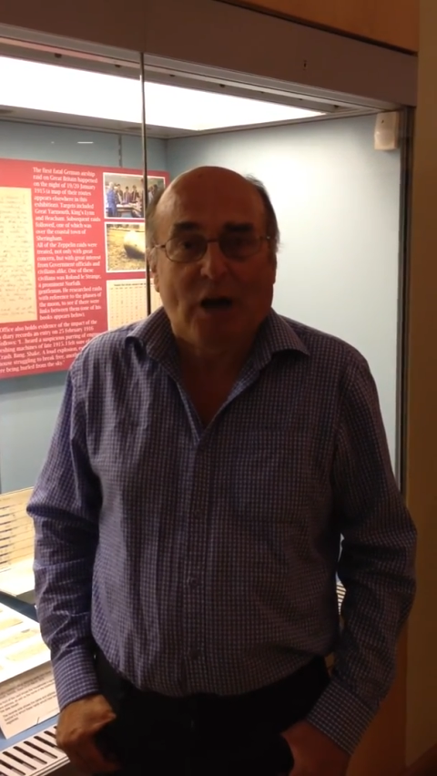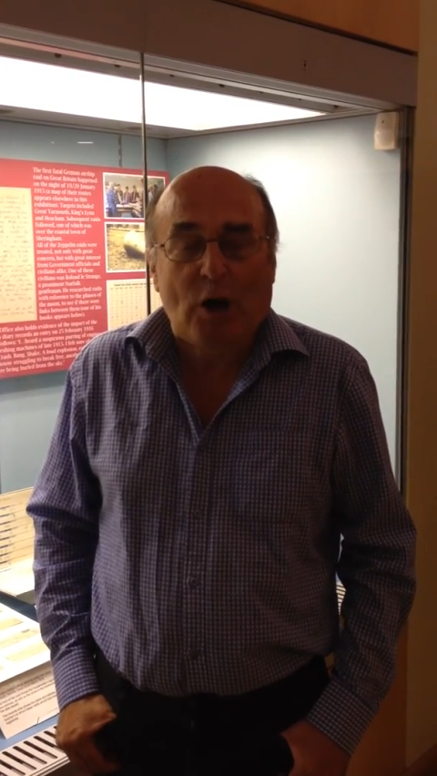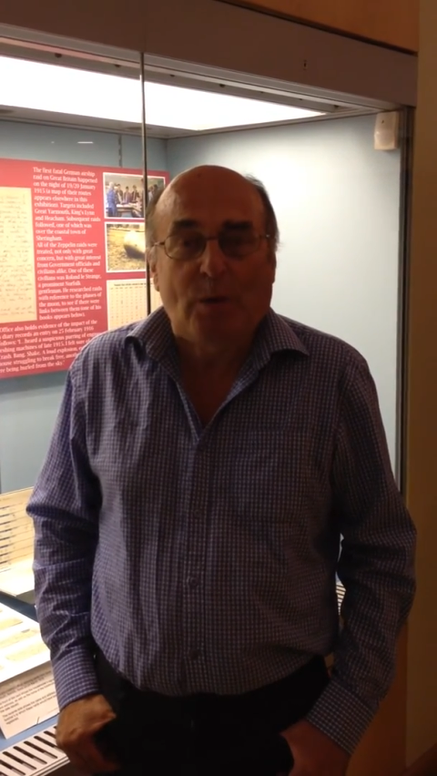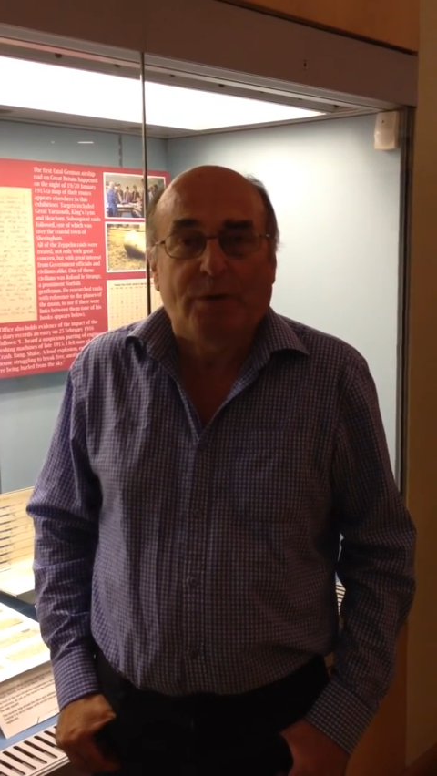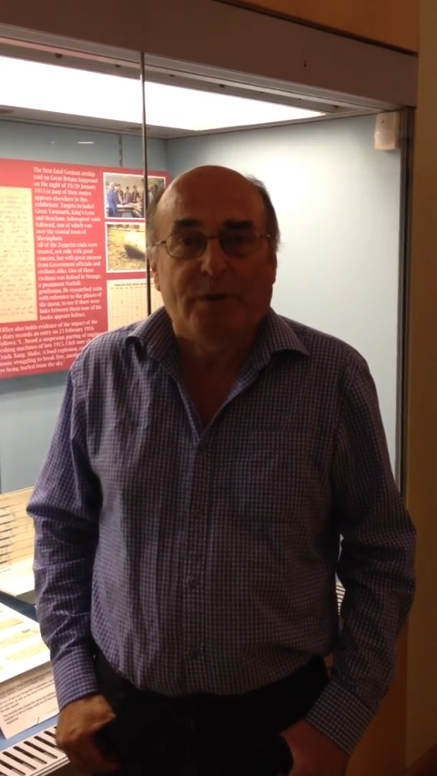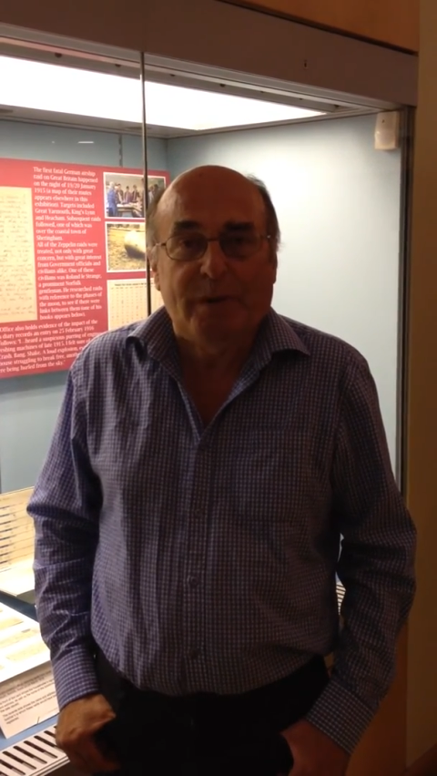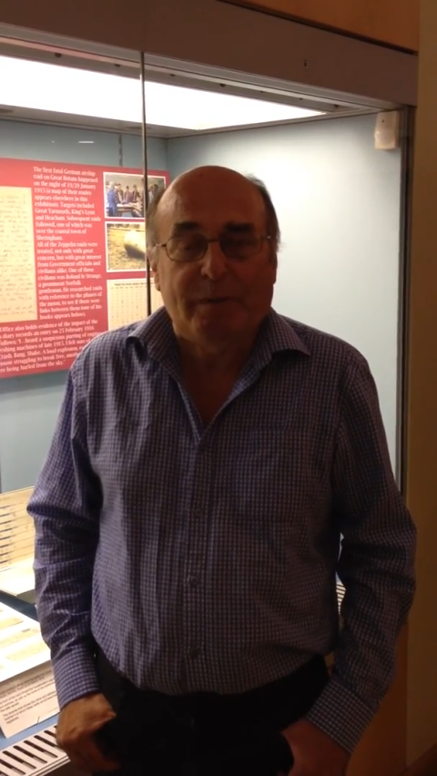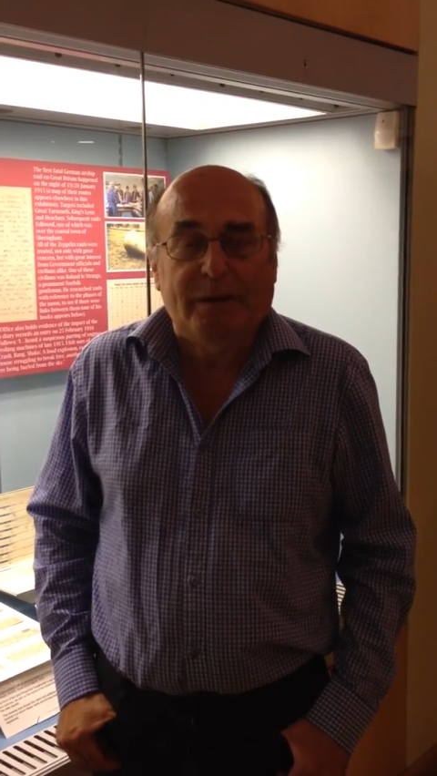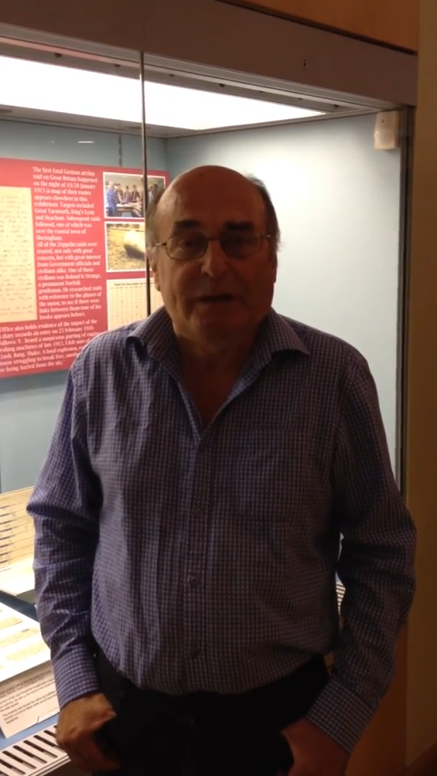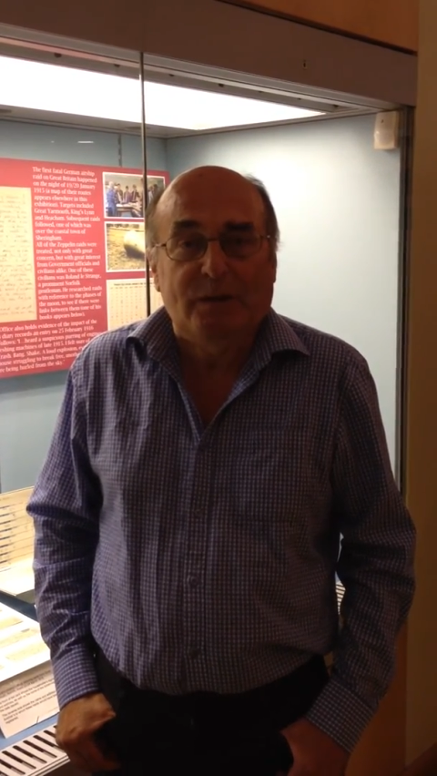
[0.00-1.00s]
home to
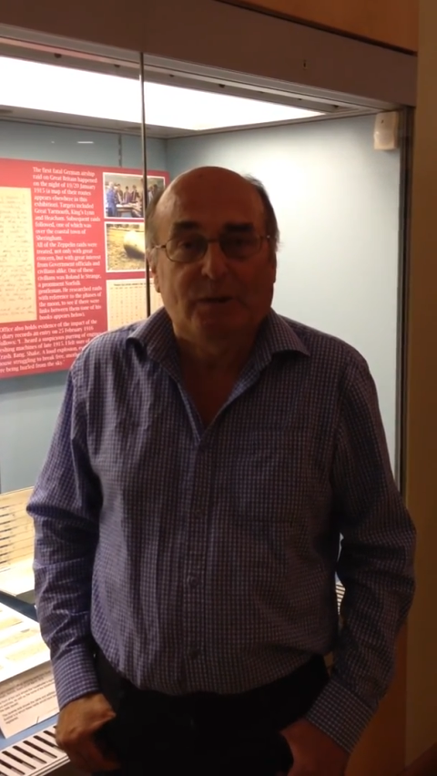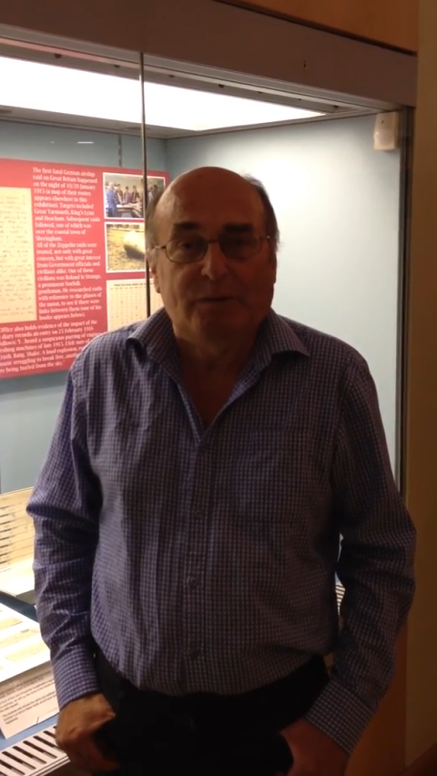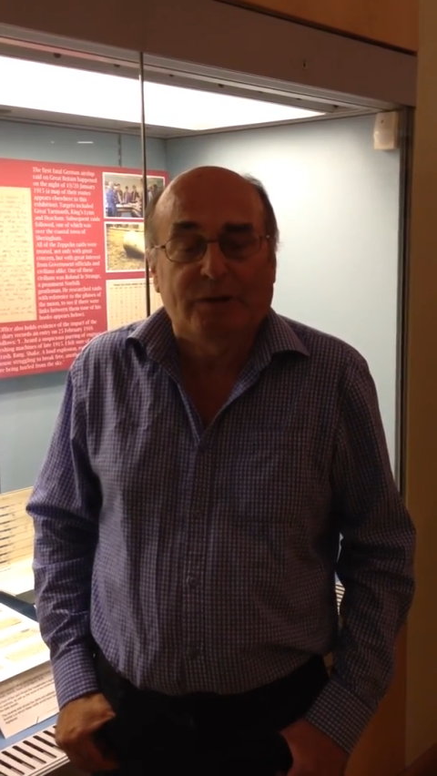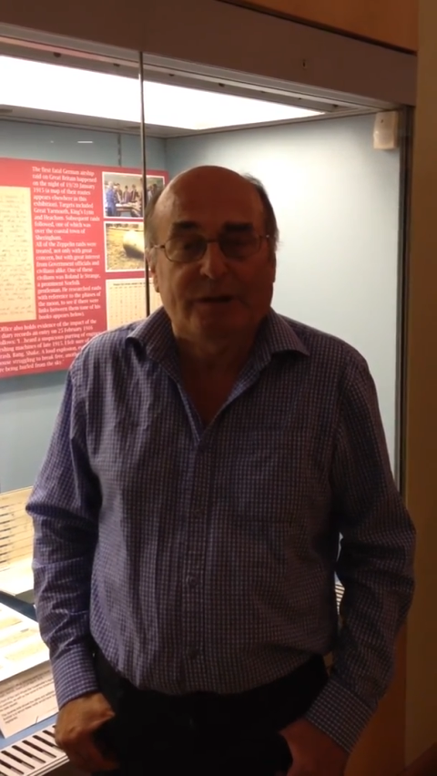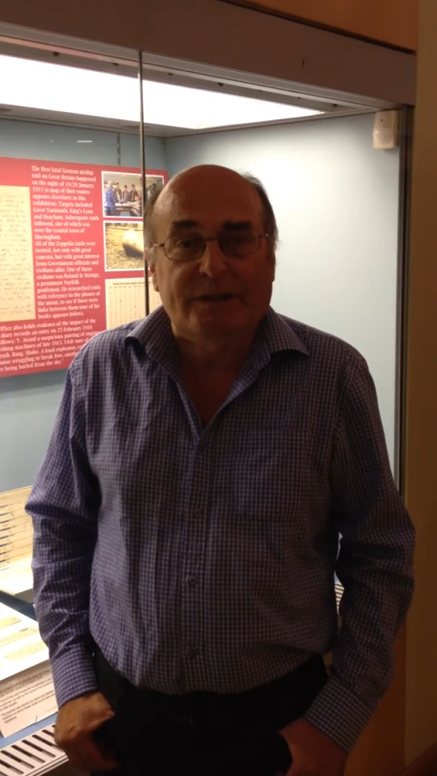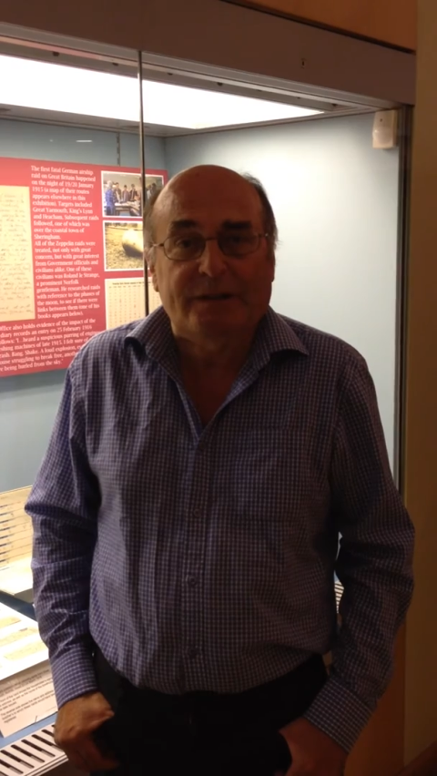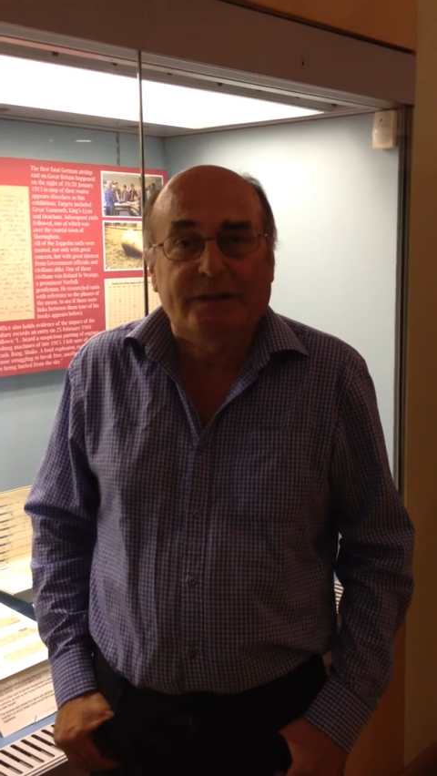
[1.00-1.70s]
people in Norfolk.